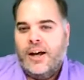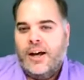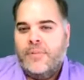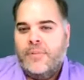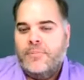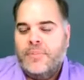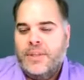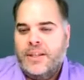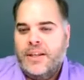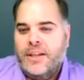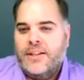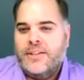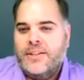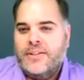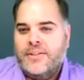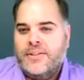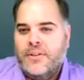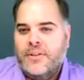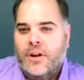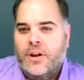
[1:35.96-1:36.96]

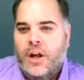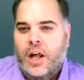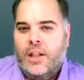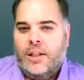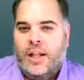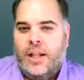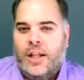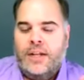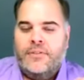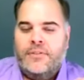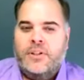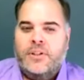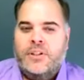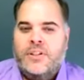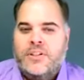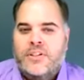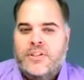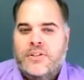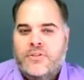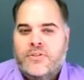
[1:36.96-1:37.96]
because a lot of our
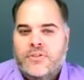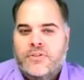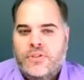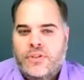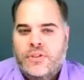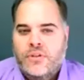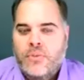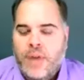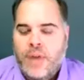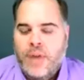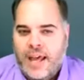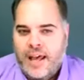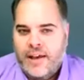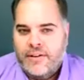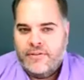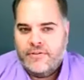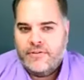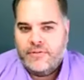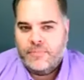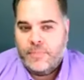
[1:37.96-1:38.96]
listeners do
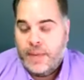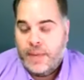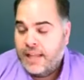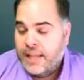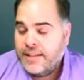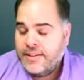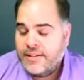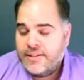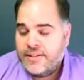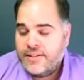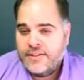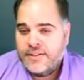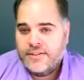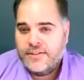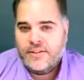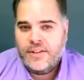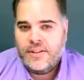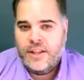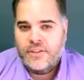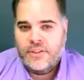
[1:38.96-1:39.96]
have pets
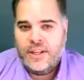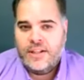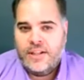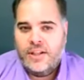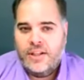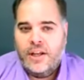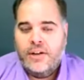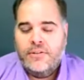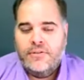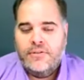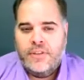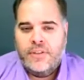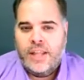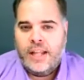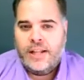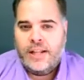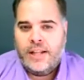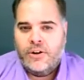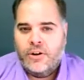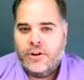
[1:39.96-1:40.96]
that they love and
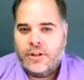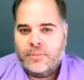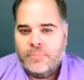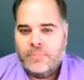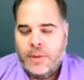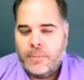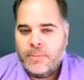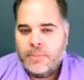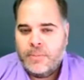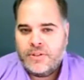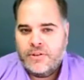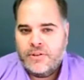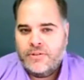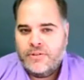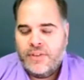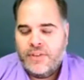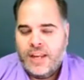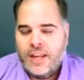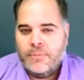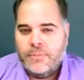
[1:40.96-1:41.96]
that are members of their
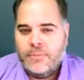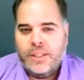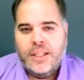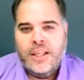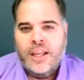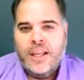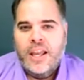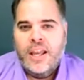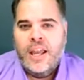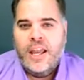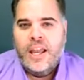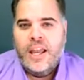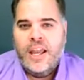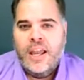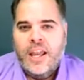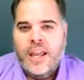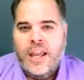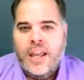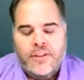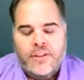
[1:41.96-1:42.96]
family.
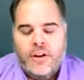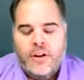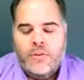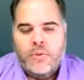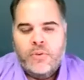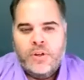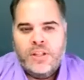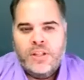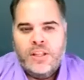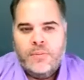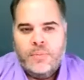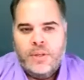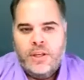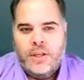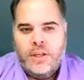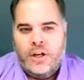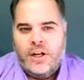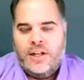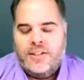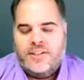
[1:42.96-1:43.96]
And I thought, wouldn't it
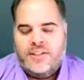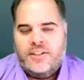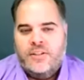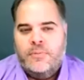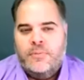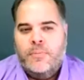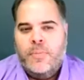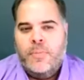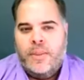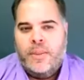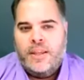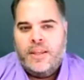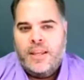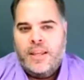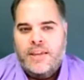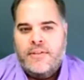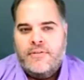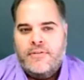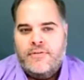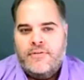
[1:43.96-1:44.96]
be awesome
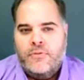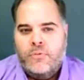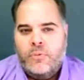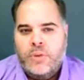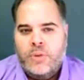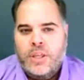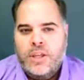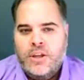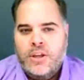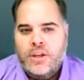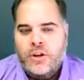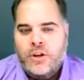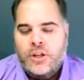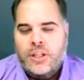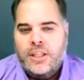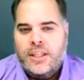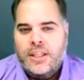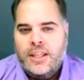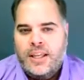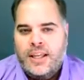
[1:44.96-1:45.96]
if we
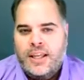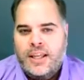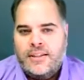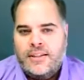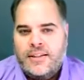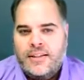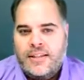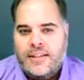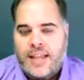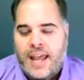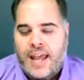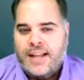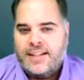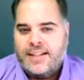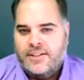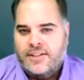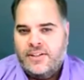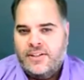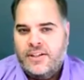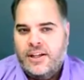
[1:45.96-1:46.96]
could get
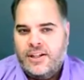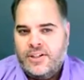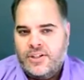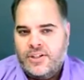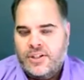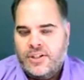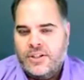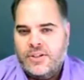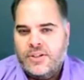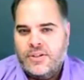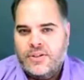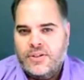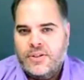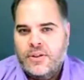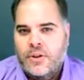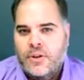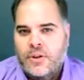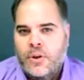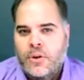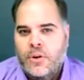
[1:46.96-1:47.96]
tax deductions
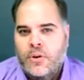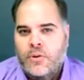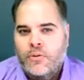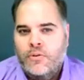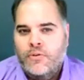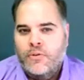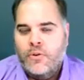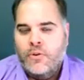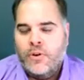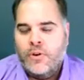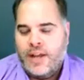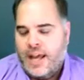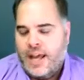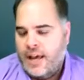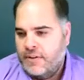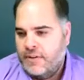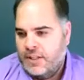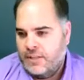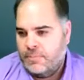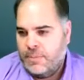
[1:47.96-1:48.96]
for
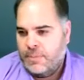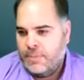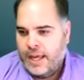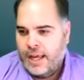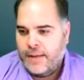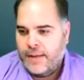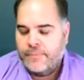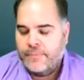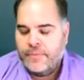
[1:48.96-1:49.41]
having a pet?